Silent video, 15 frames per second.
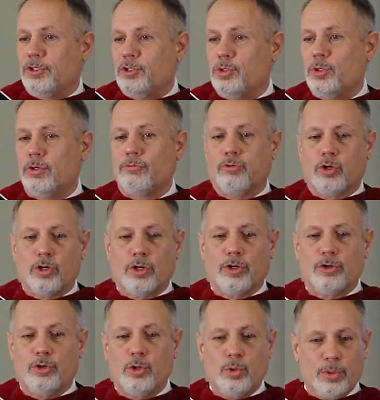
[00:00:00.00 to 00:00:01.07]
You have
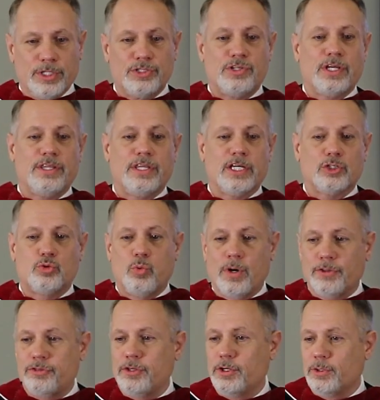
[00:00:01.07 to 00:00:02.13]
learned who is in this
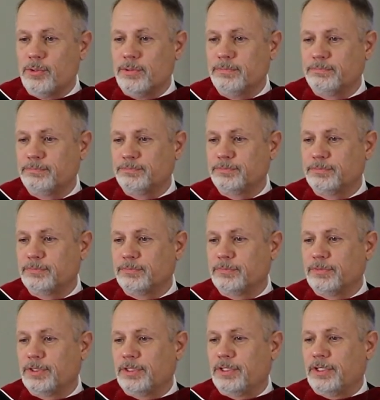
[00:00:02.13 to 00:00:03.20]
with you,
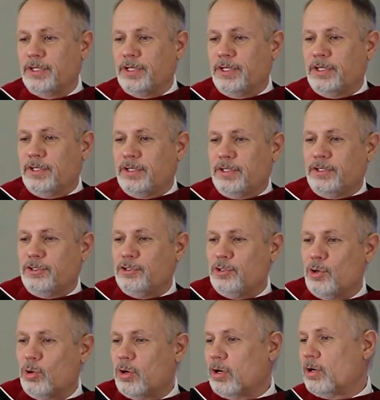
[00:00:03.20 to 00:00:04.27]

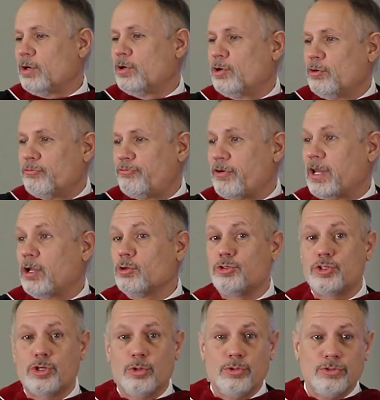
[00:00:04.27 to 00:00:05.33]
your fellow
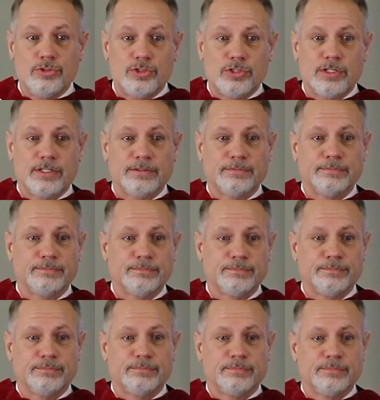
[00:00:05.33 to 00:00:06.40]
students,
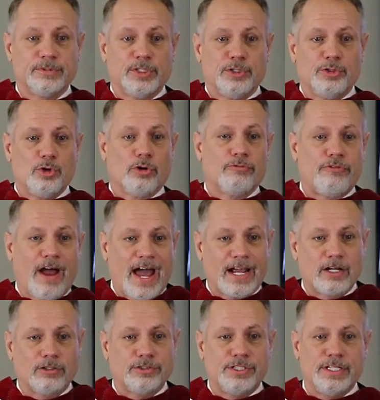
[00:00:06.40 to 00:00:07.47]
your
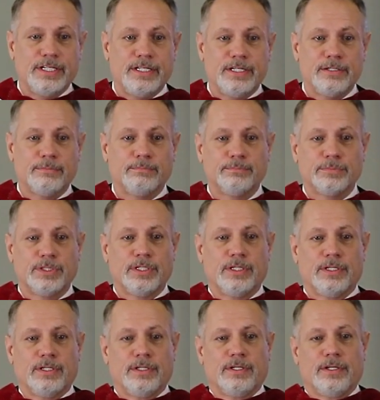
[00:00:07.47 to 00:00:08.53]
faculty,
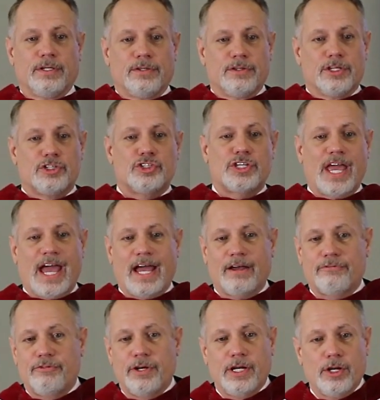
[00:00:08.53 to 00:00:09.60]
the
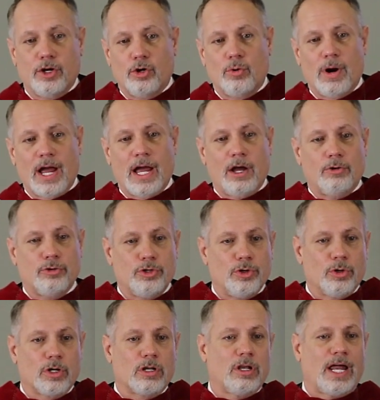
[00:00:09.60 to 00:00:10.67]
staff in and around
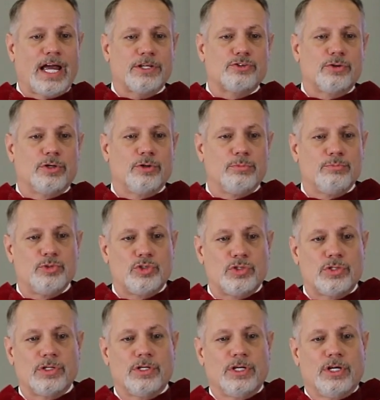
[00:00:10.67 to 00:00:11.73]
your
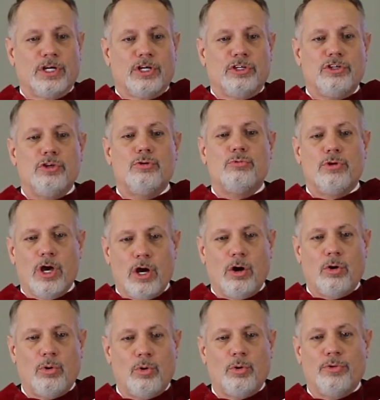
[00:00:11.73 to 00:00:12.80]
classrooms. You
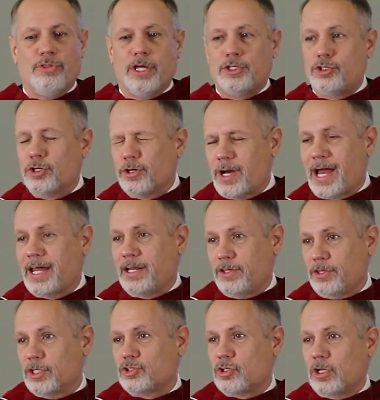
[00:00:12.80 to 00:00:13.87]
know that you're not
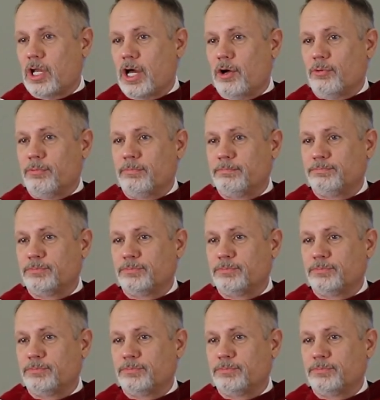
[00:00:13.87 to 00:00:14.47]
in this alone.